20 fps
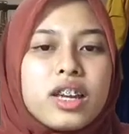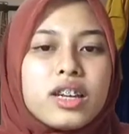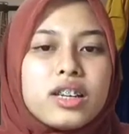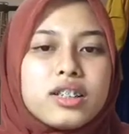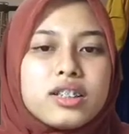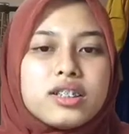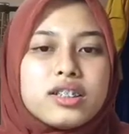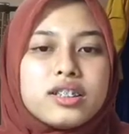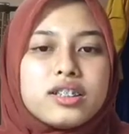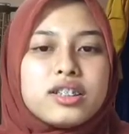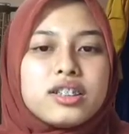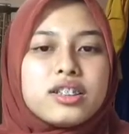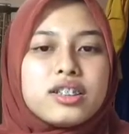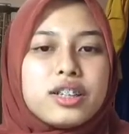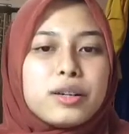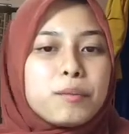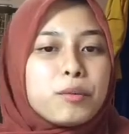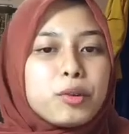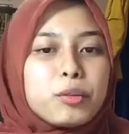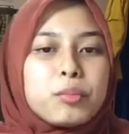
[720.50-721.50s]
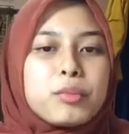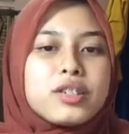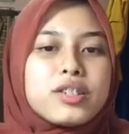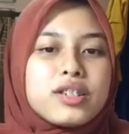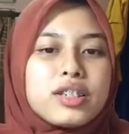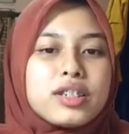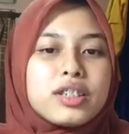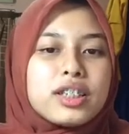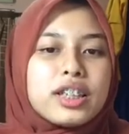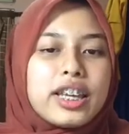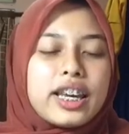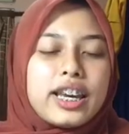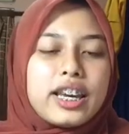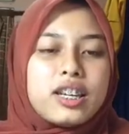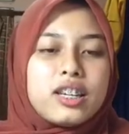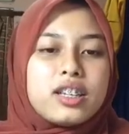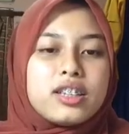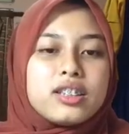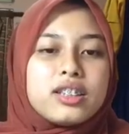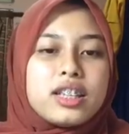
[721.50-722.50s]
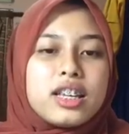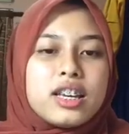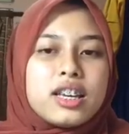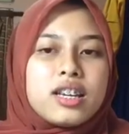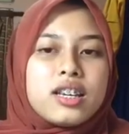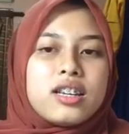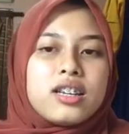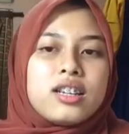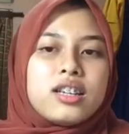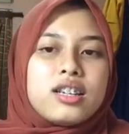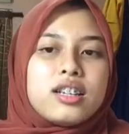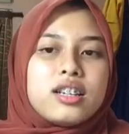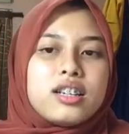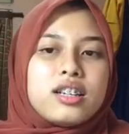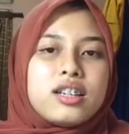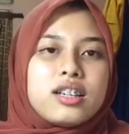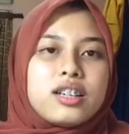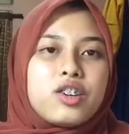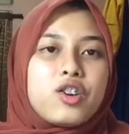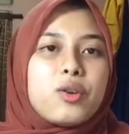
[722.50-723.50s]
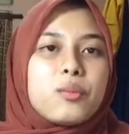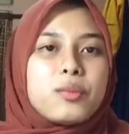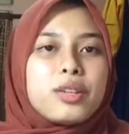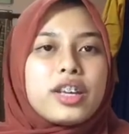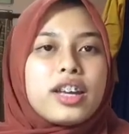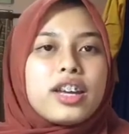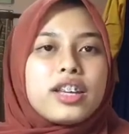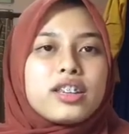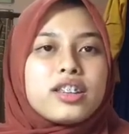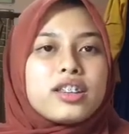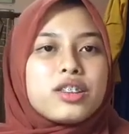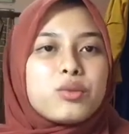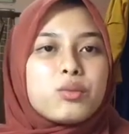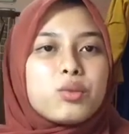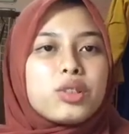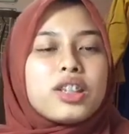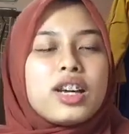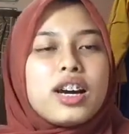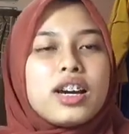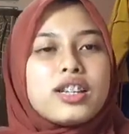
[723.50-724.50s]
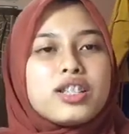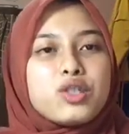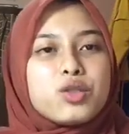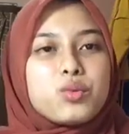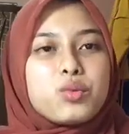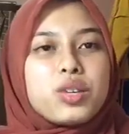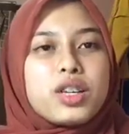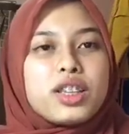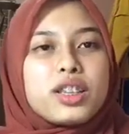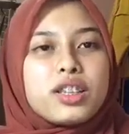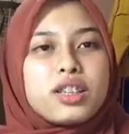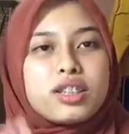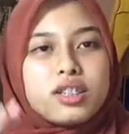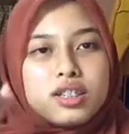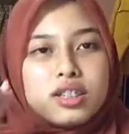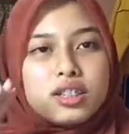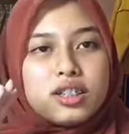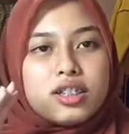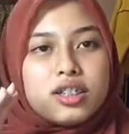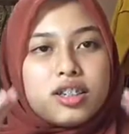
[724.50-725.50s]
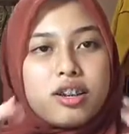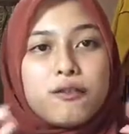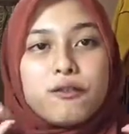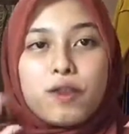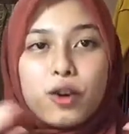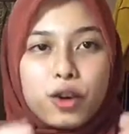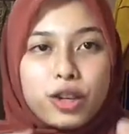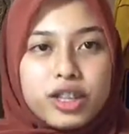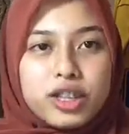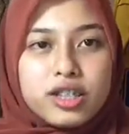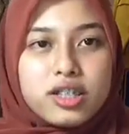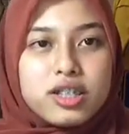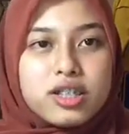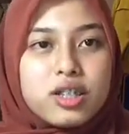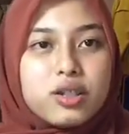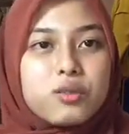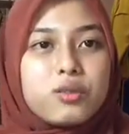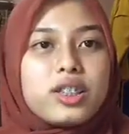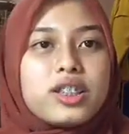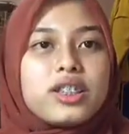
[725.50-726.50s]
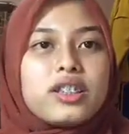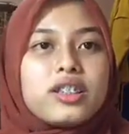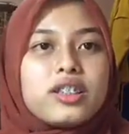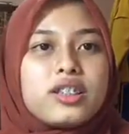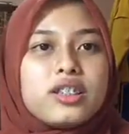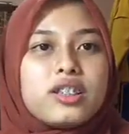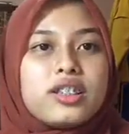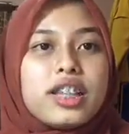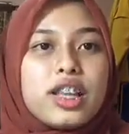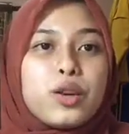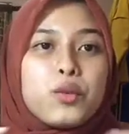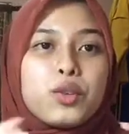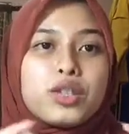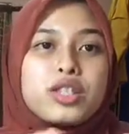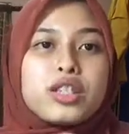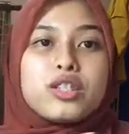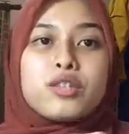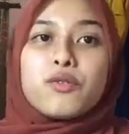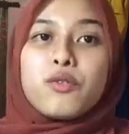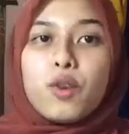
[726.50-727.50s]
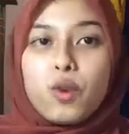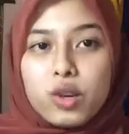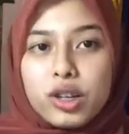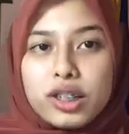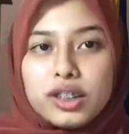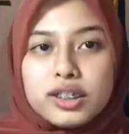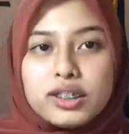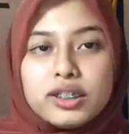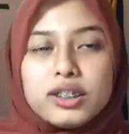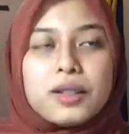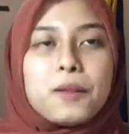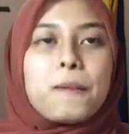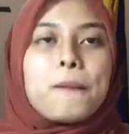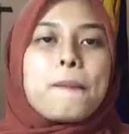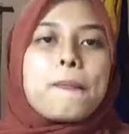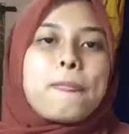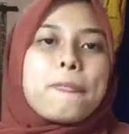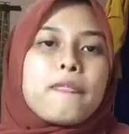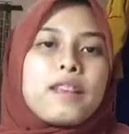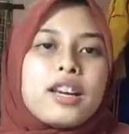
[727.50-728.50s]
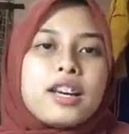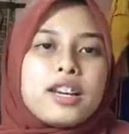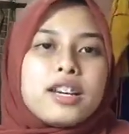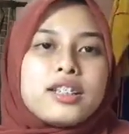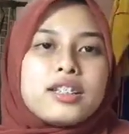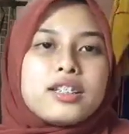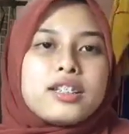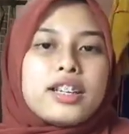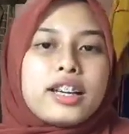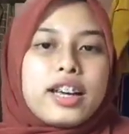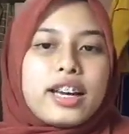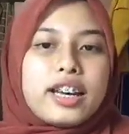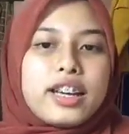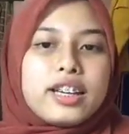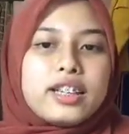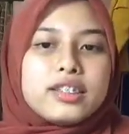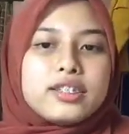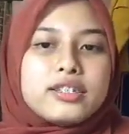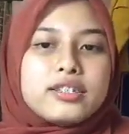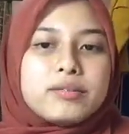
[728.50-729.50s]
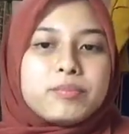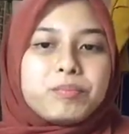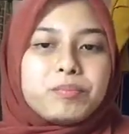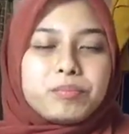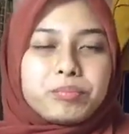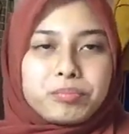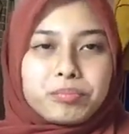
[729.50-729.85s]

A mute person cannot communicate with us with a voice, with a language as vocal. And